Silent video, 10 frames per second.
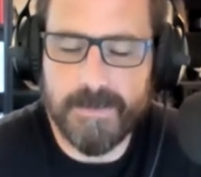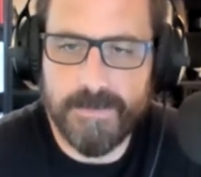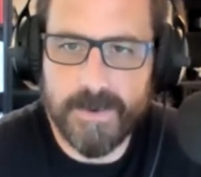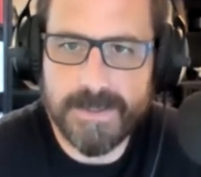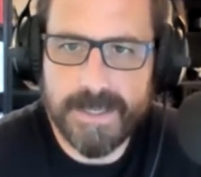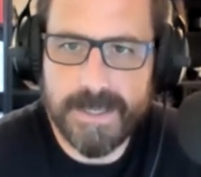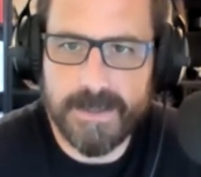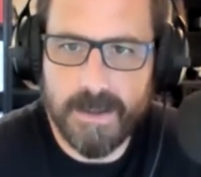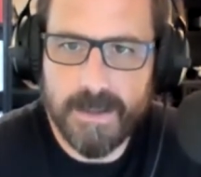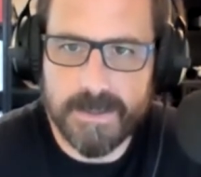
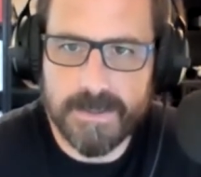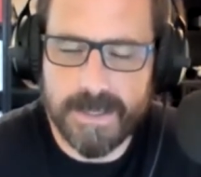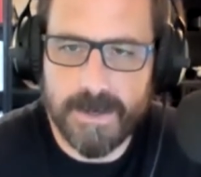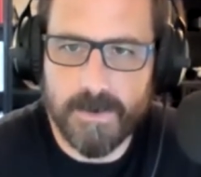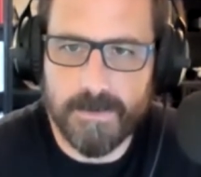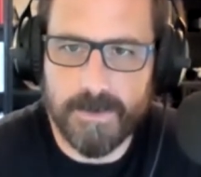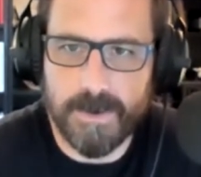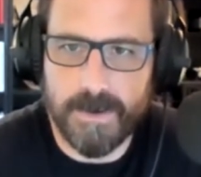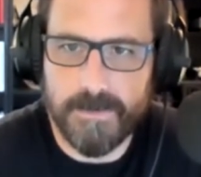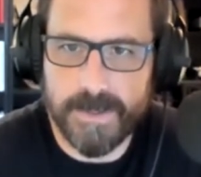firsthand knowledge now
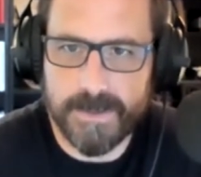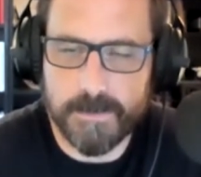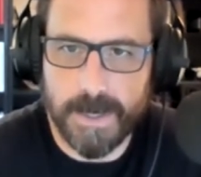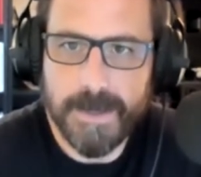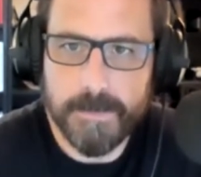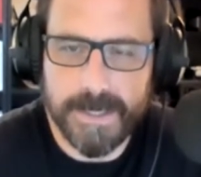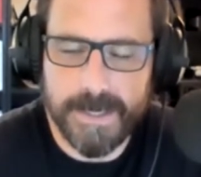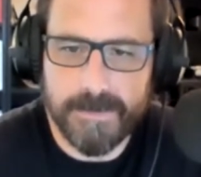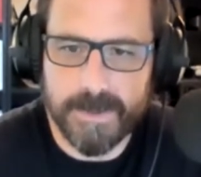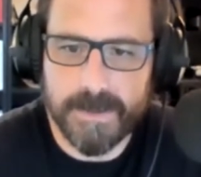of this buying
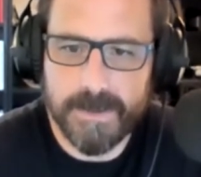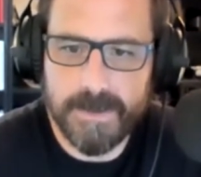behavior.